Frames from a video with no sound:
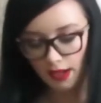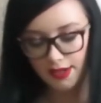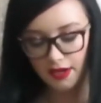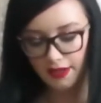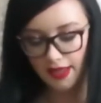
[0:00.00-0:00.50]

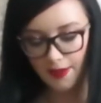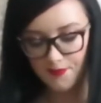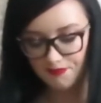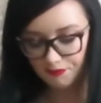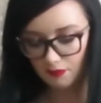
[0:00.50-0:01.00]
And
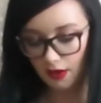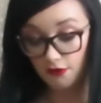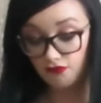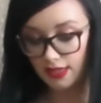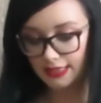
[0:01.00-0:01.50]
I
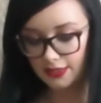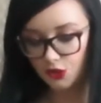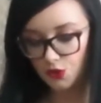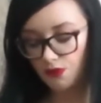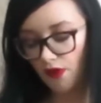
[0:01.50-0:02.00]
really
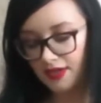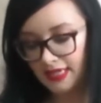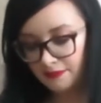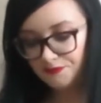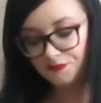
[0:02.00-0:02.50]
enjoy
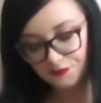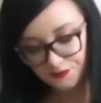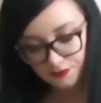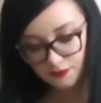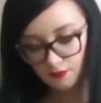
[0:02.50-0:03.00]
writing.
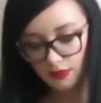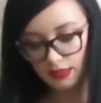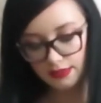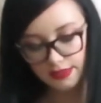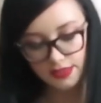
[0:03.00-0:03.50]

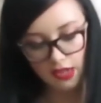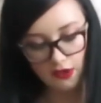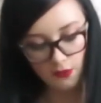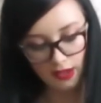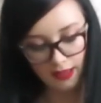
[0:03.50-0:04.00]

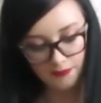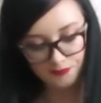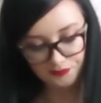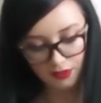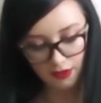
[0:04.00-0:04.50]
So
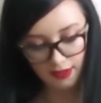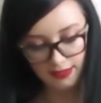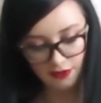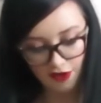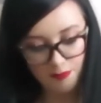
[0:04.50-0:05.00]

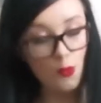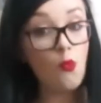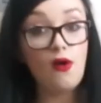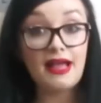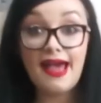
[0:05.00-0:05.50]
I
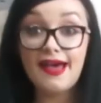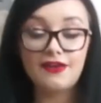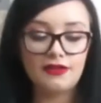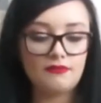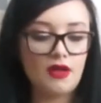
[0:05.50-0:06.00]
bought,
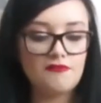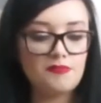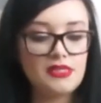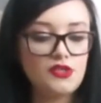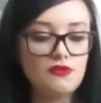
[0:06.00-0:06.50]
again,
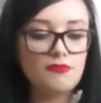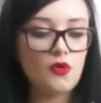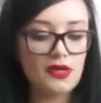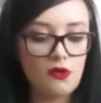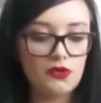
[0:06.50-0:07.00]
I've been doing
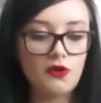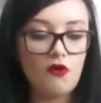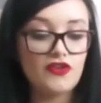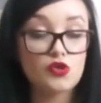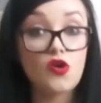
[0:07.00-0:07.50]
blogging on and
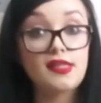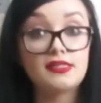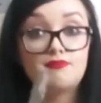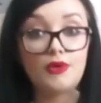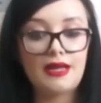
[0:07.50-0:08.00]
off. I tried
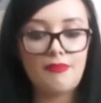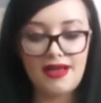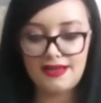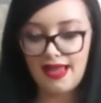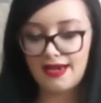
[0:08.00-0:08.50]
to bring it
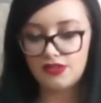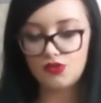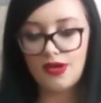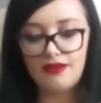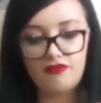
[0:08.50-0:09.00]
back again in
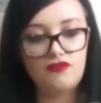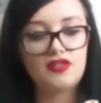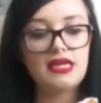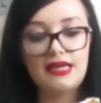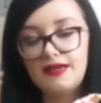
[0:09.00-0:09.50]

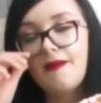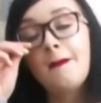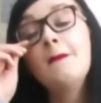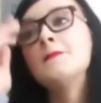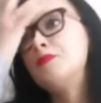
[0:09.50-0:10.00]
2015,
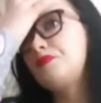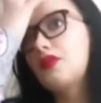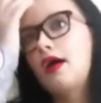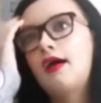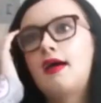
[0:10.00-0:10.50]

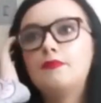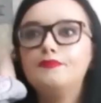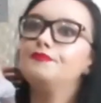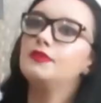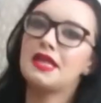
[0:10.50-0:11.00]

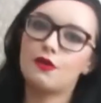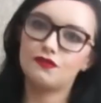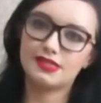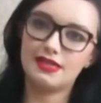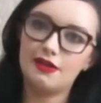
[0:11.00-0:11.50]
but then
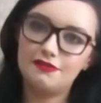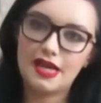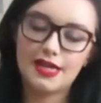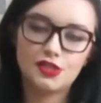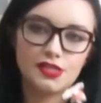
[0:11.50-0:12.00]
obviously life
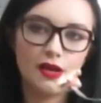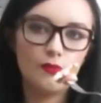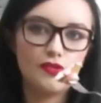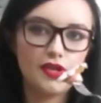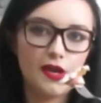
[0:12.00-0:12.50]
catches
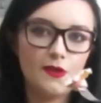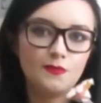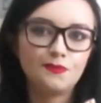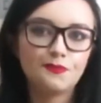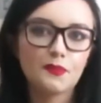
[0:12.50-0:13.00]
up with
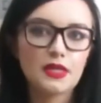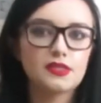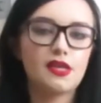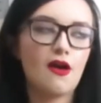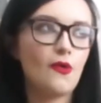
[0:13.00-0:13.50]
you.
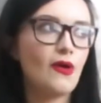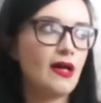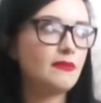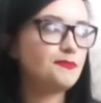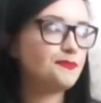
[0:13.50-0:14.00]
So
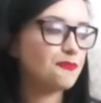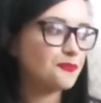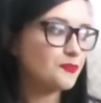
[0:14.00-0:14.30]
I